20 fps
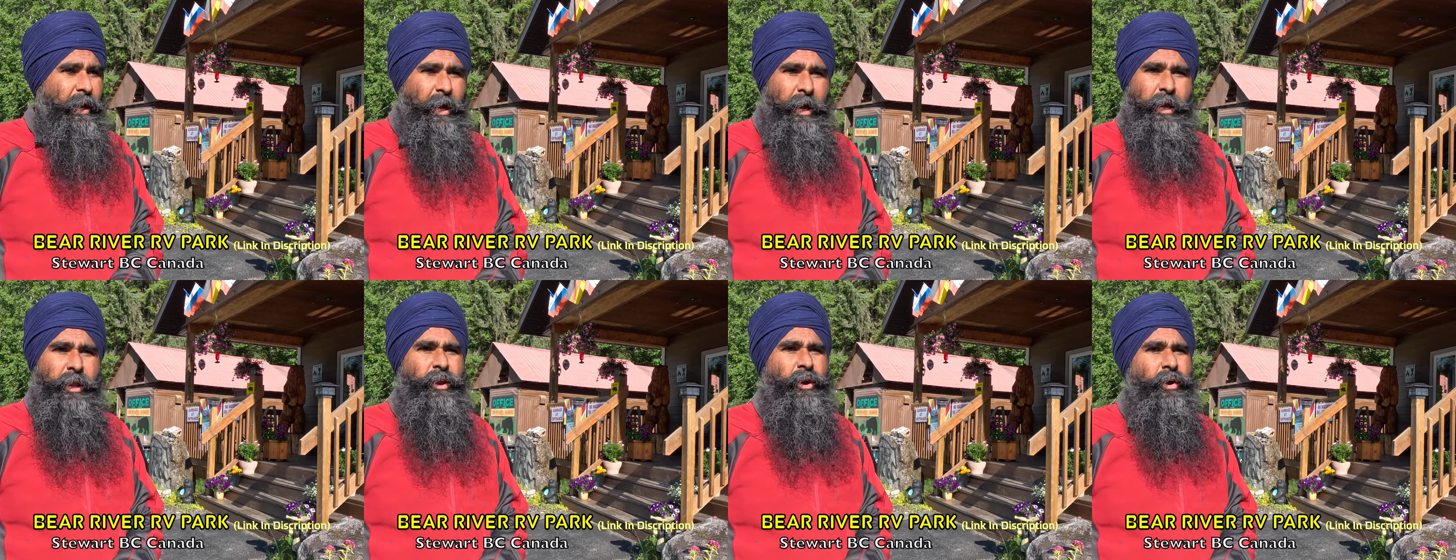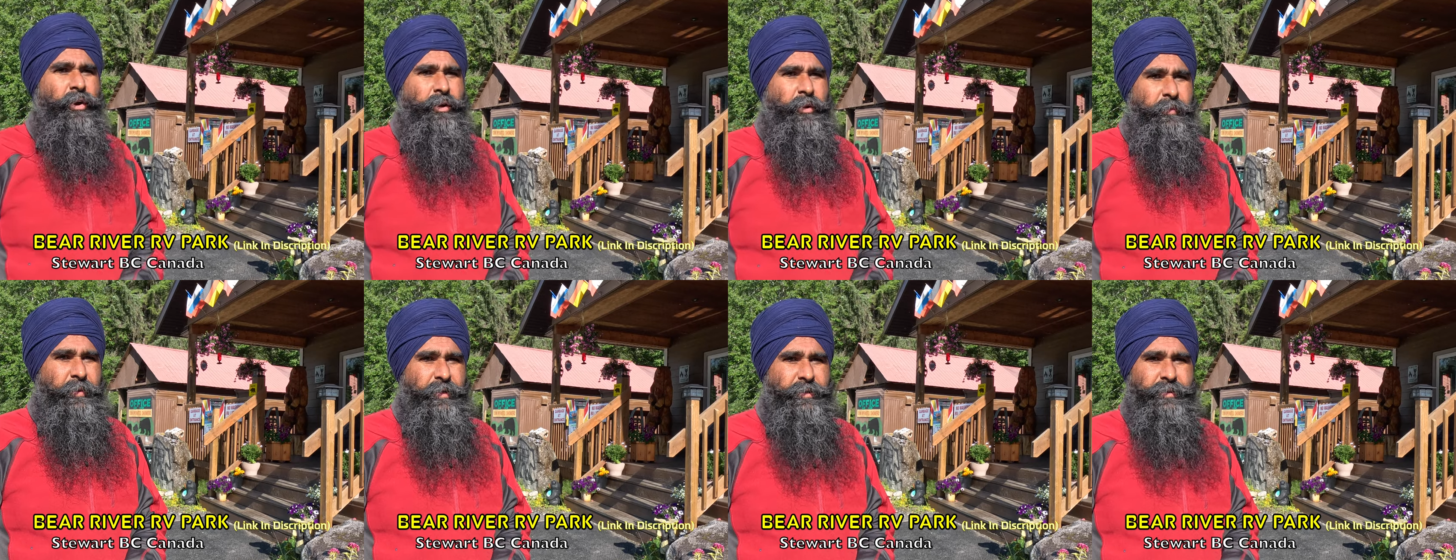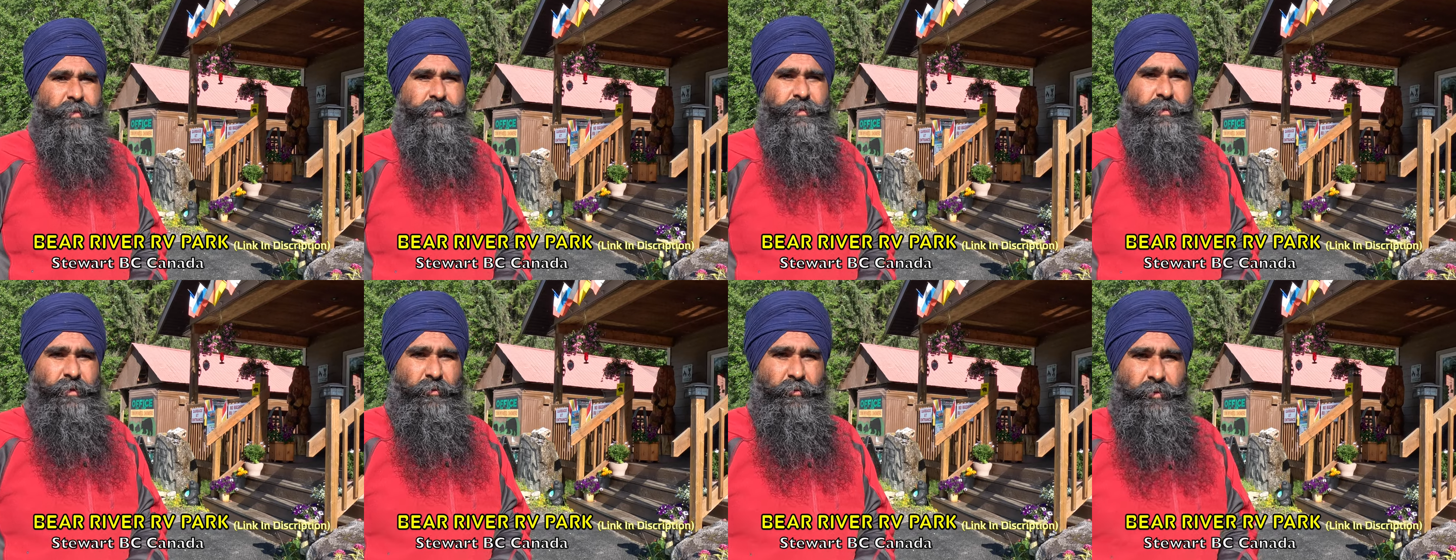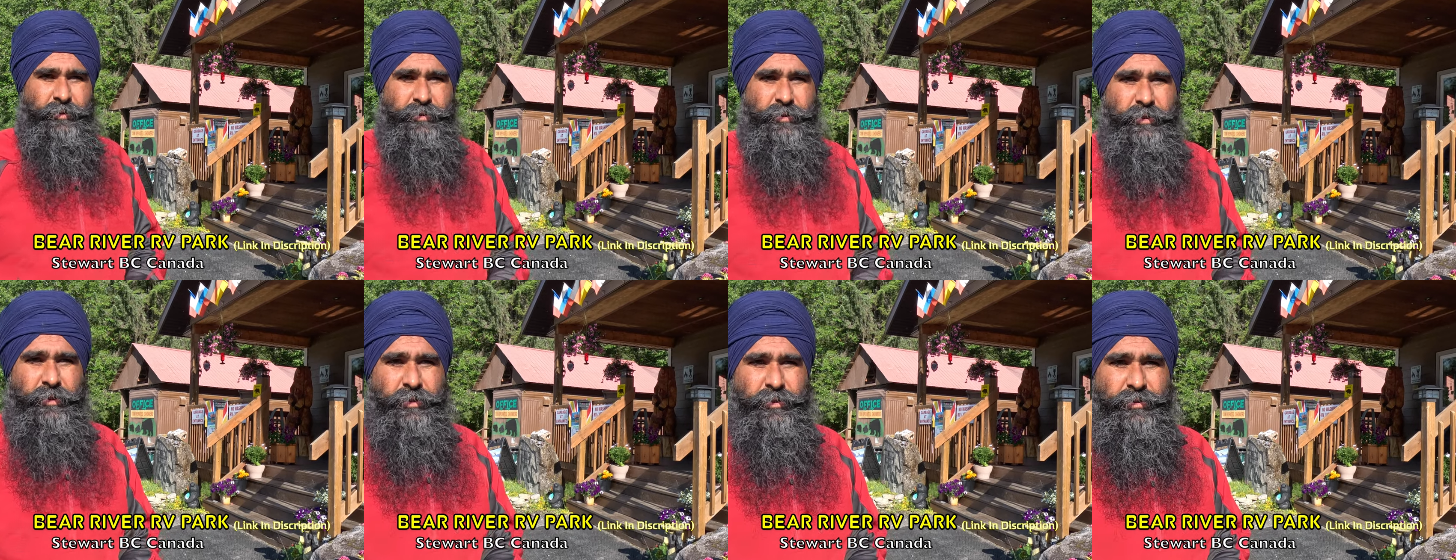i got amazing service
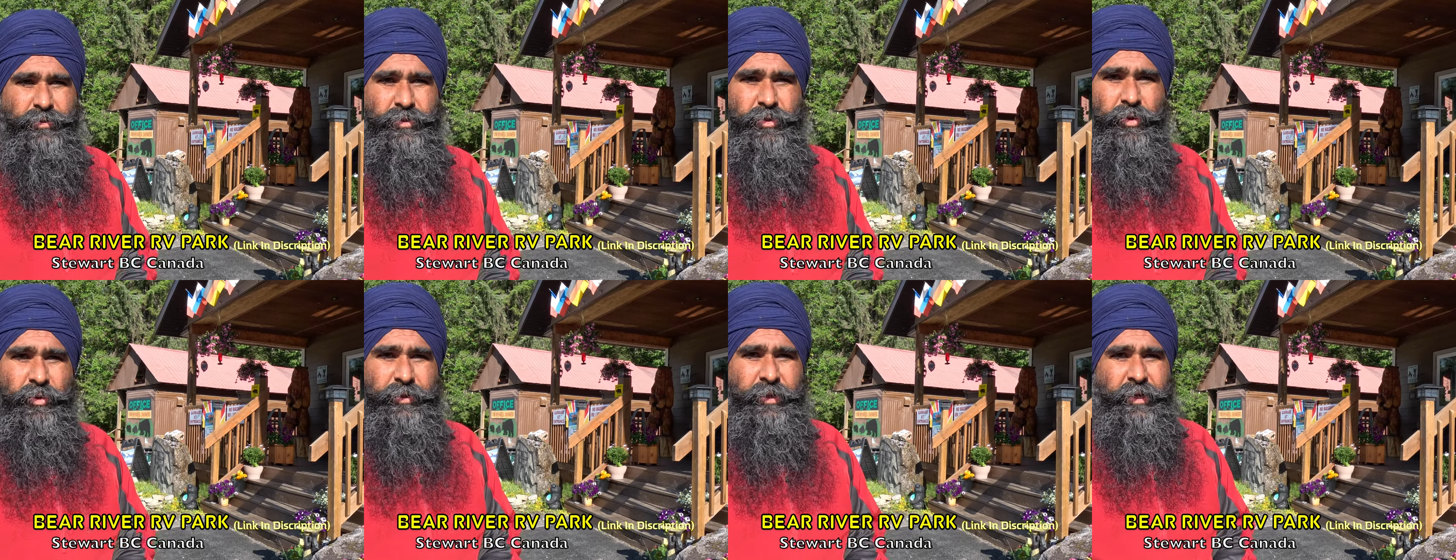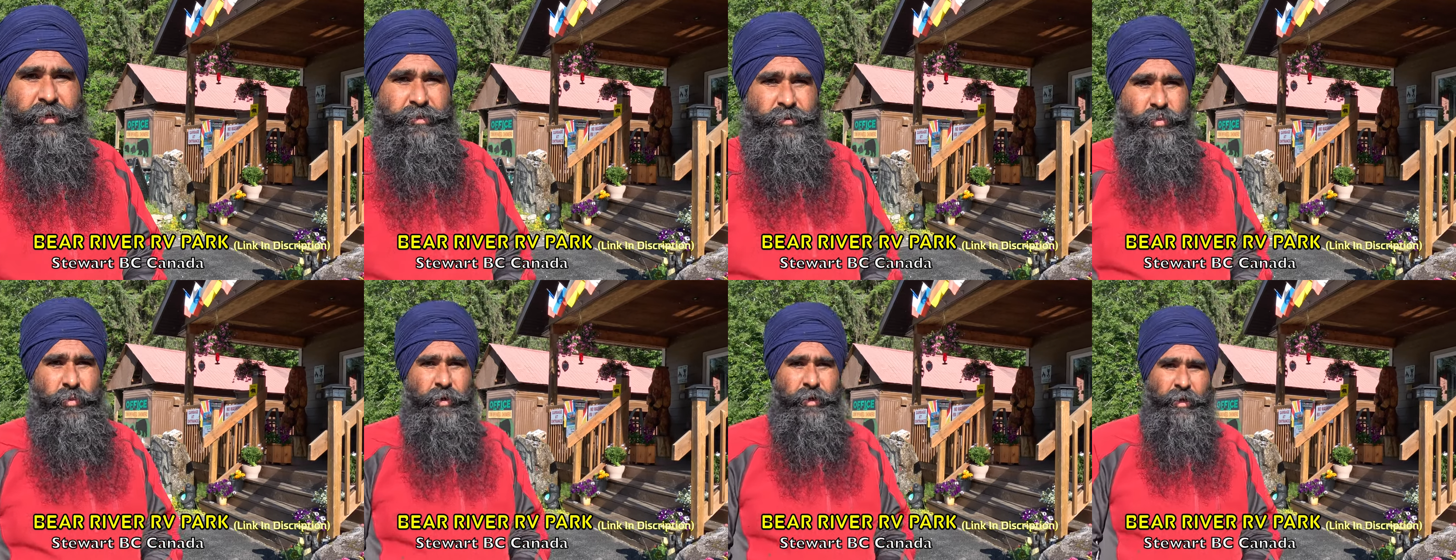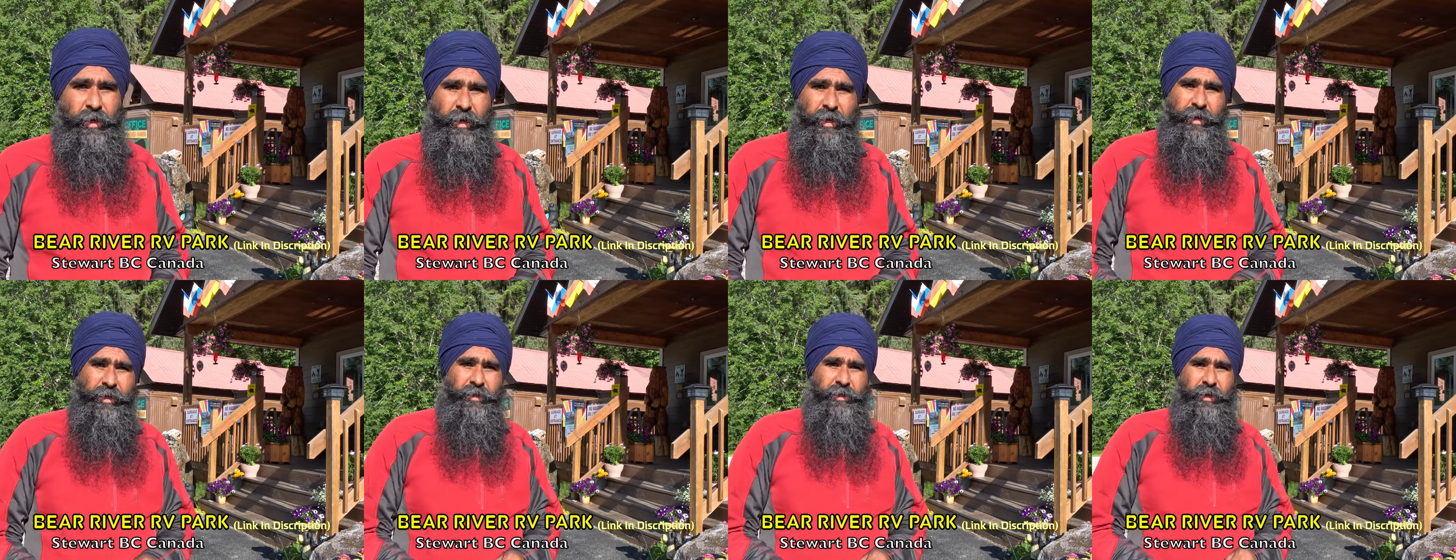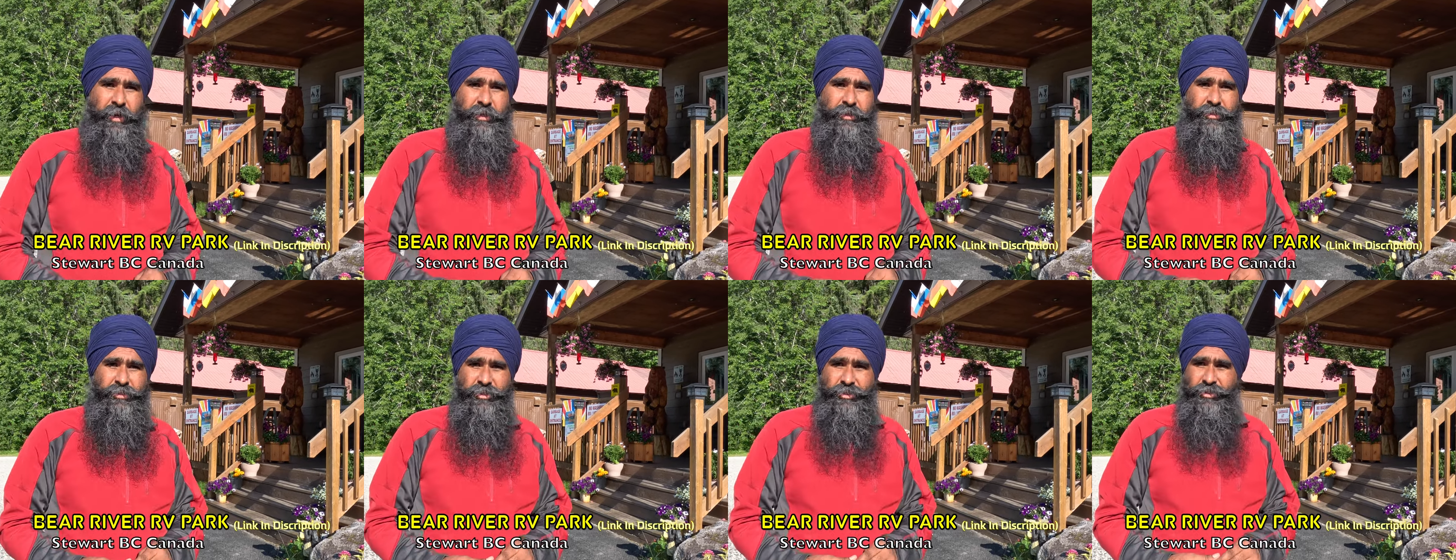here so that's why i i
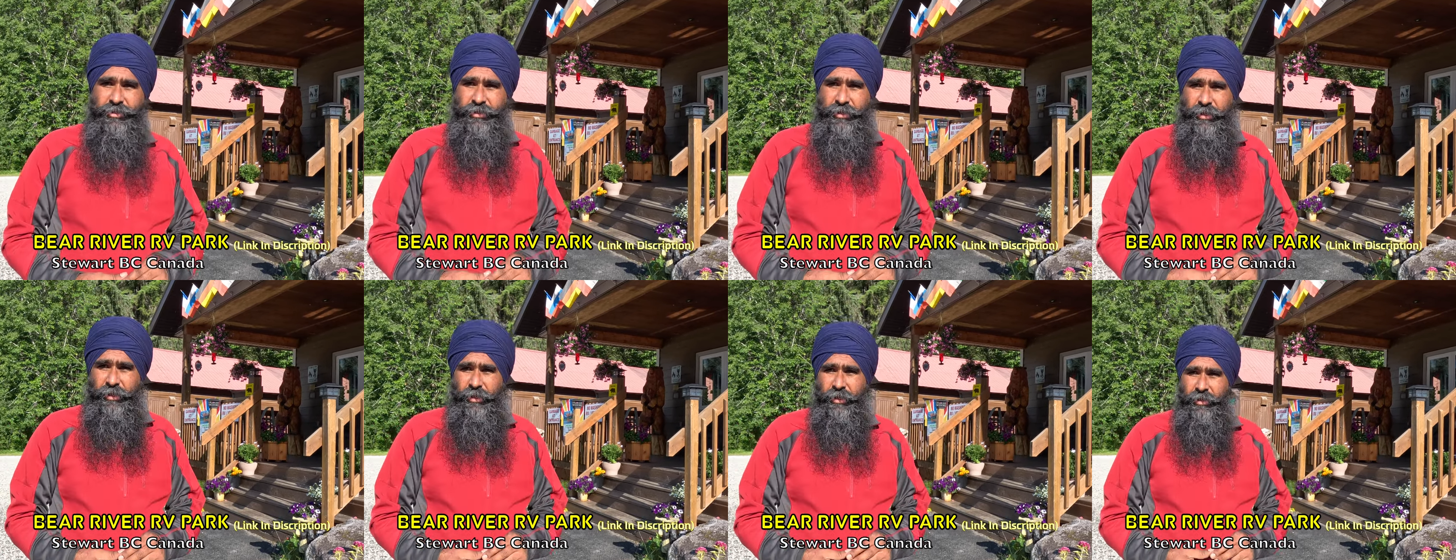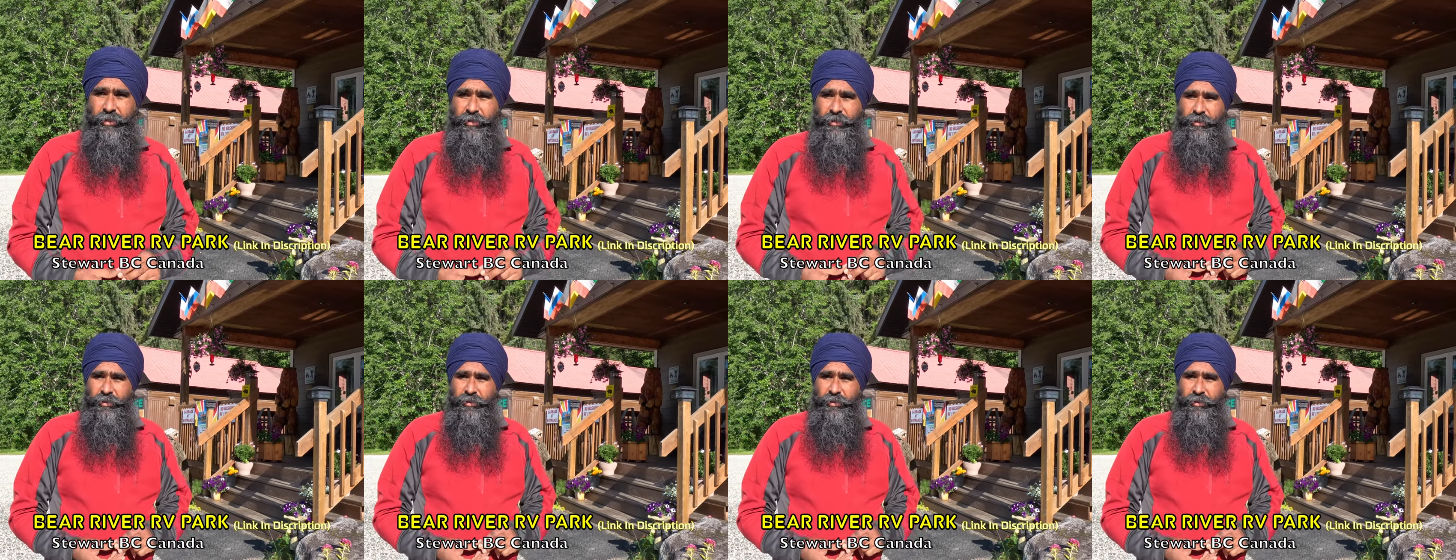just uh,